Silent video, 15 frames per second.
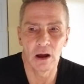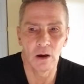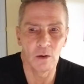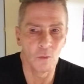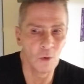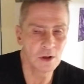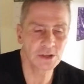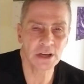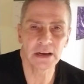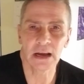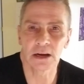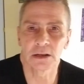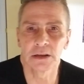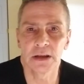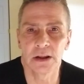once I
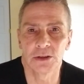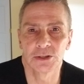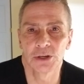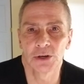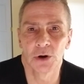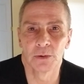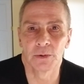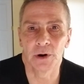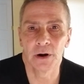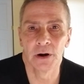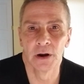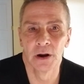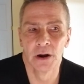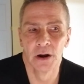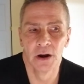got clean and sober,
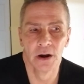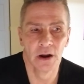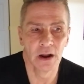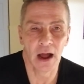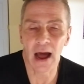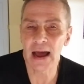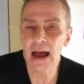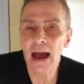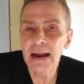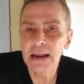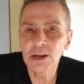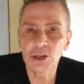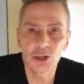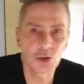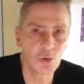I
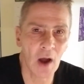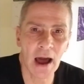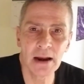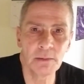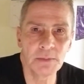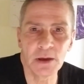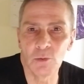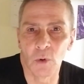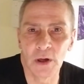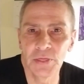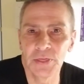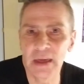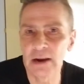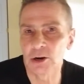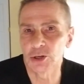didn't try to be one
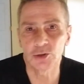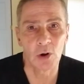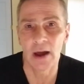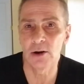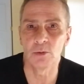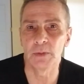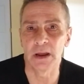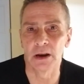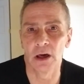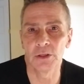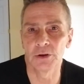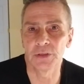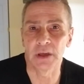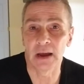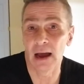thing or try to be
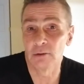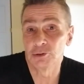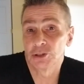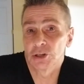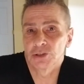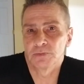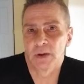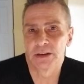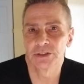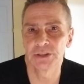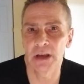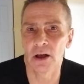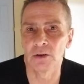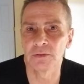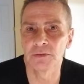another thing. I was just
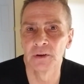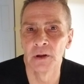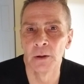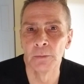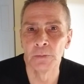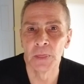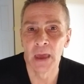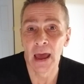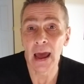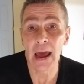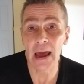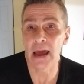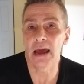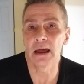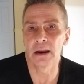myself.
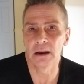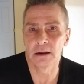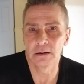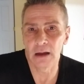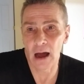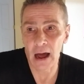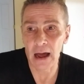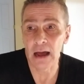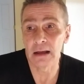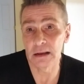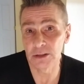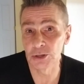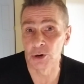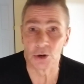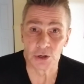And
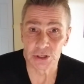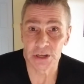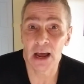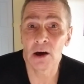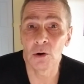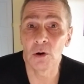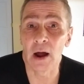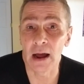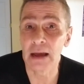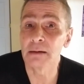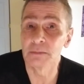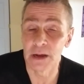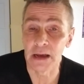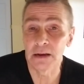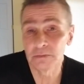it turns out I
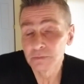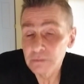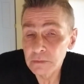am a